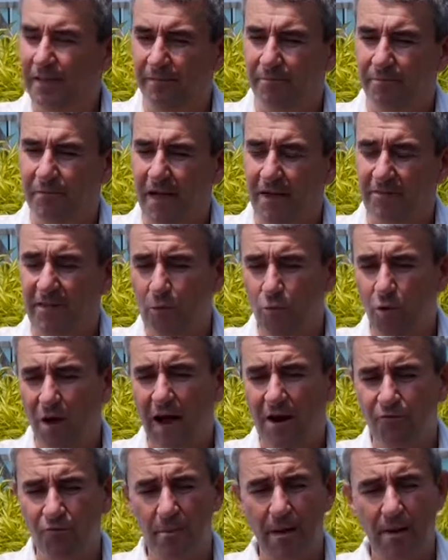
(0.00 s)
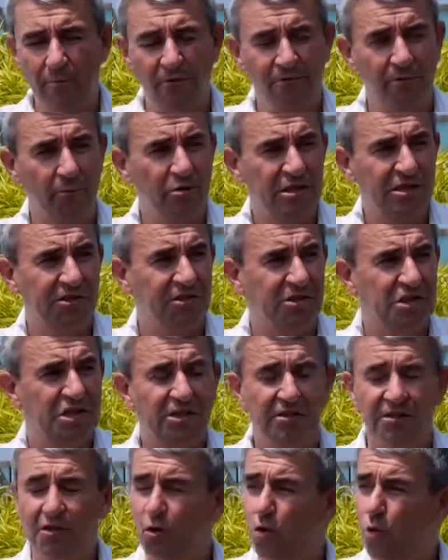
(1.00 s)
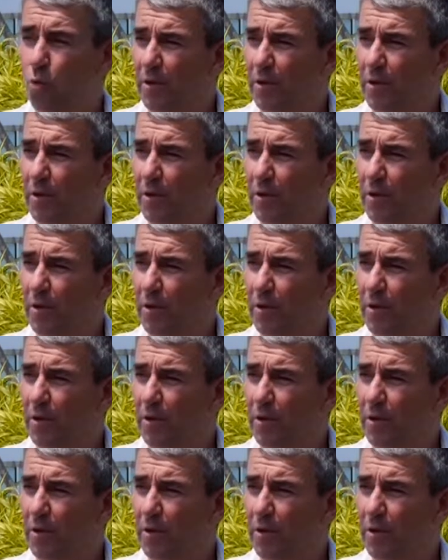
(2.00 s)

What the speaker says: Yeah. I think what I remember from years and years ago